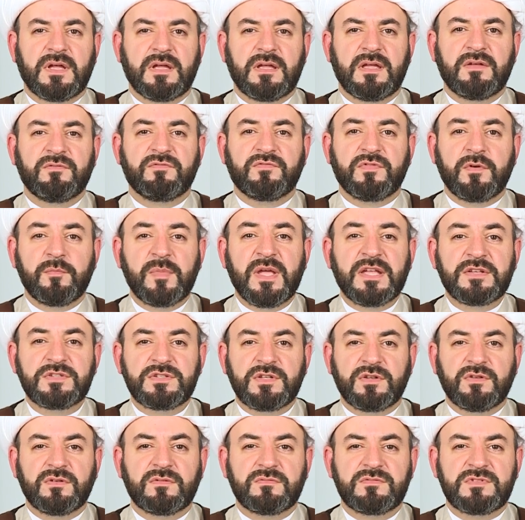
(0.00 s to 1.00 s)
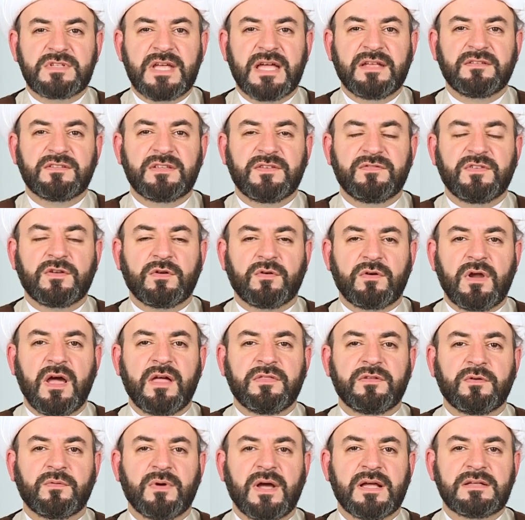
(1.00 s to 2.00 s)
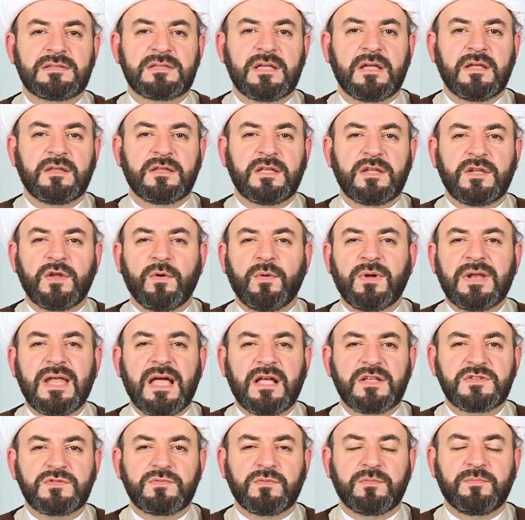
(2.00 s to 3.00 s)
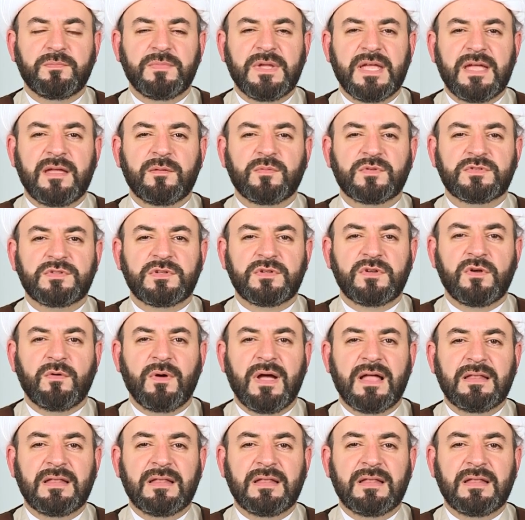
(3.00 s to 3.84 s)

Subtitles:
information, scientific or otherwise, that no one else would be able to know